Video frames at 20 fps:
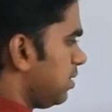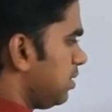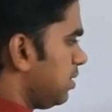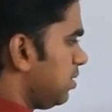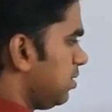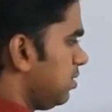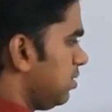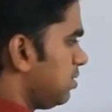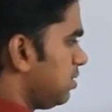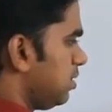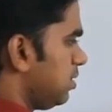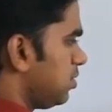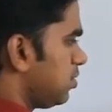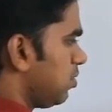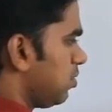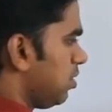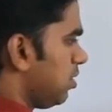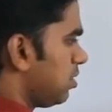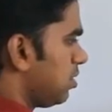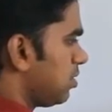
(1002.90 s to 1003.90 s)
This is
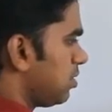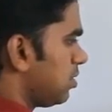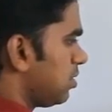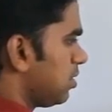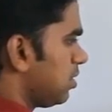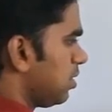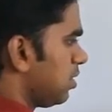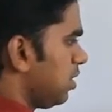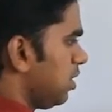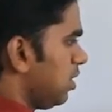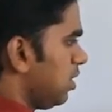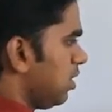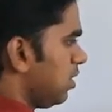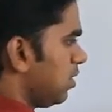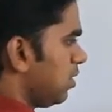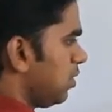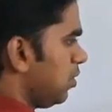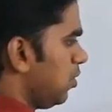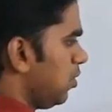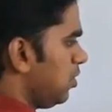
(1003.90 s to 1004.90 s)
what
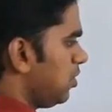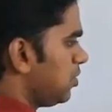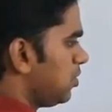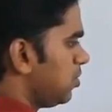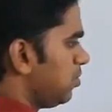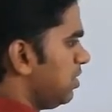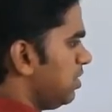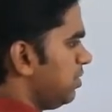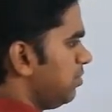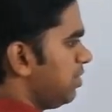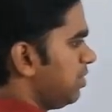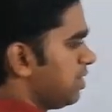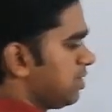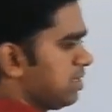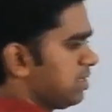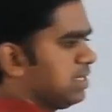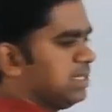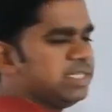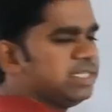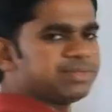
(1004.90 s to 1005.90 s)
going to be your
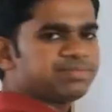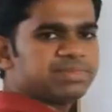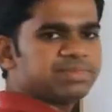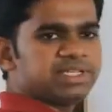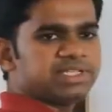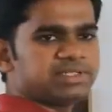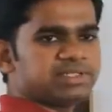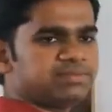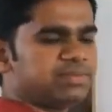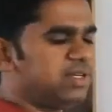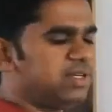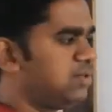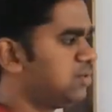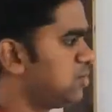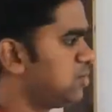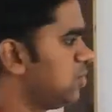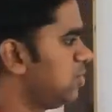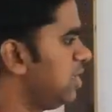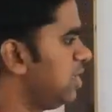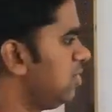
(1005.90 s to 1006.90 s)
displacement.
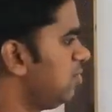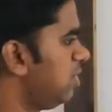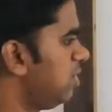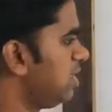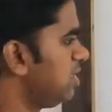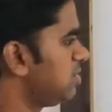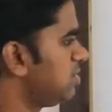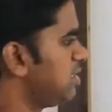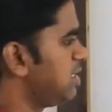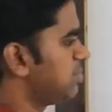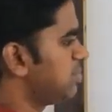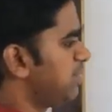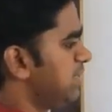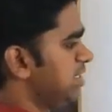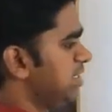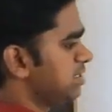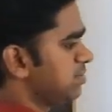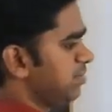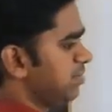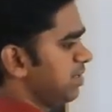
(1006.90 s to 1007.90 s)
So then what is
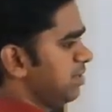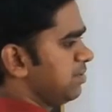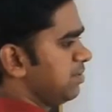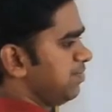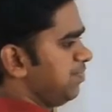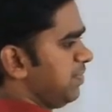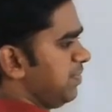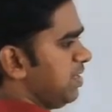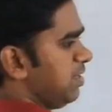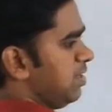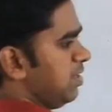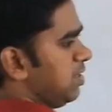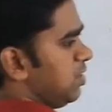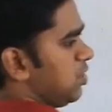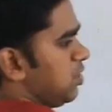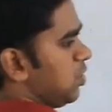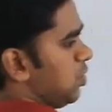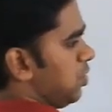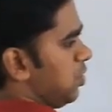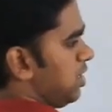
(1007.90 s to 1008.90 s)
displacement?
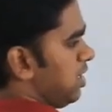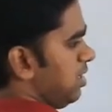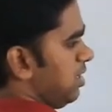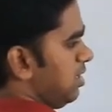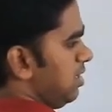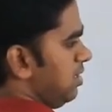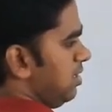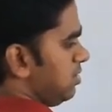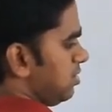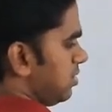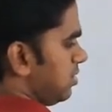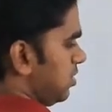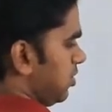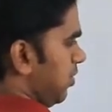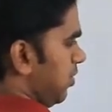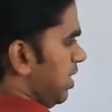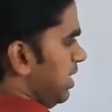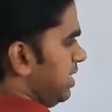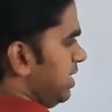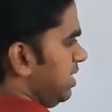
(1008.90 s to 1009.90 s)
Total is
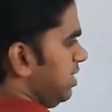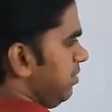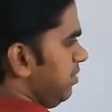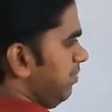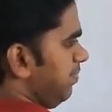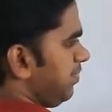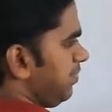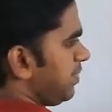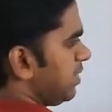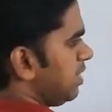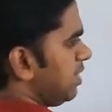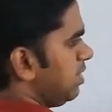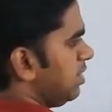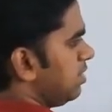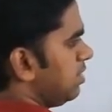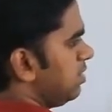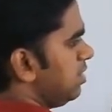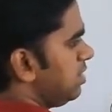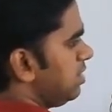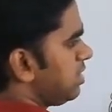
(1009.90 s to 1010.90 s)
20.
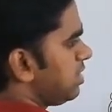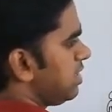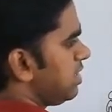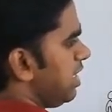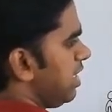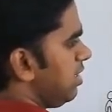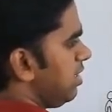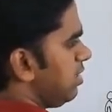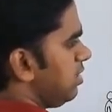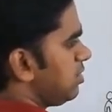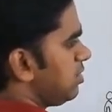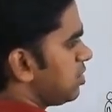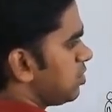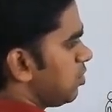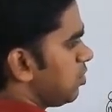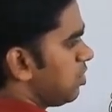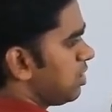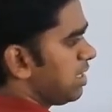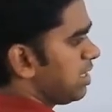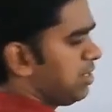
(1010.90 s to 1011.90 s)
This 10 is
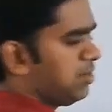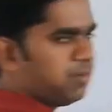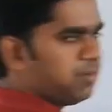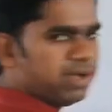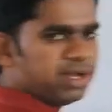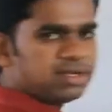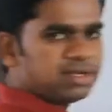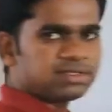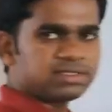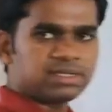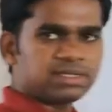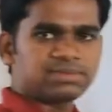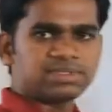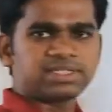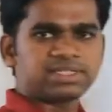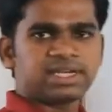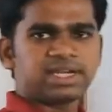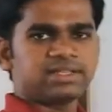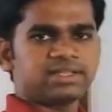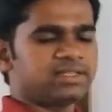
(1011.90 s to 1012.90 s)
not required.
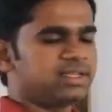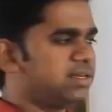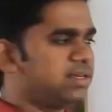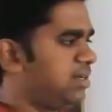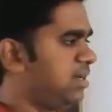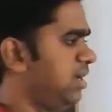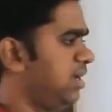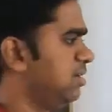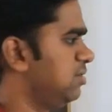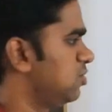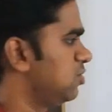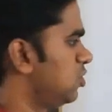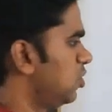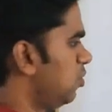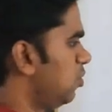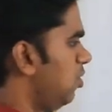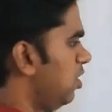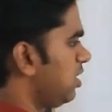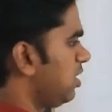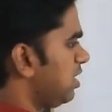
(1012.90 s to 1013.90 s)
Subtract that 10.
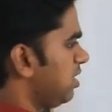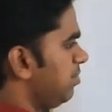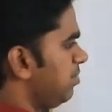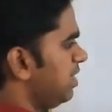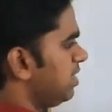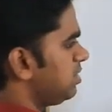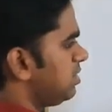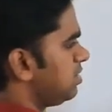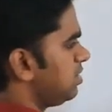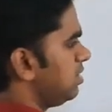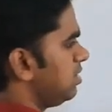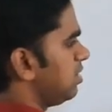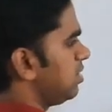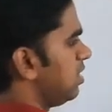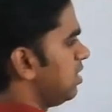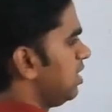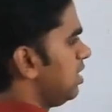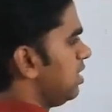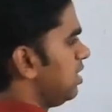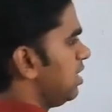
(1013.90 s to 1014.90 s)
So what remains here?
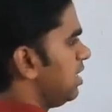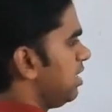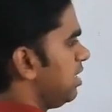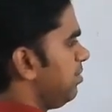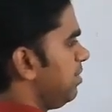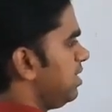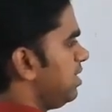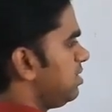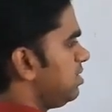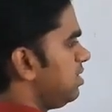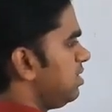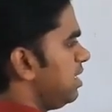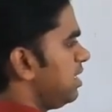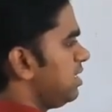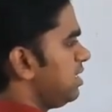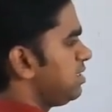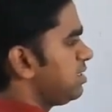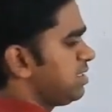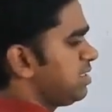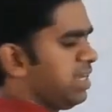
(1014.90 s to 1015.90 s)
Remains here
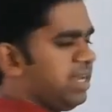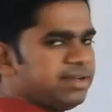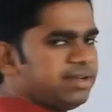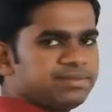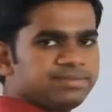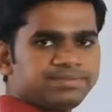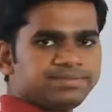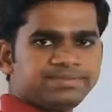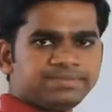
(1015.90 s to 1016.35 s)
is 10.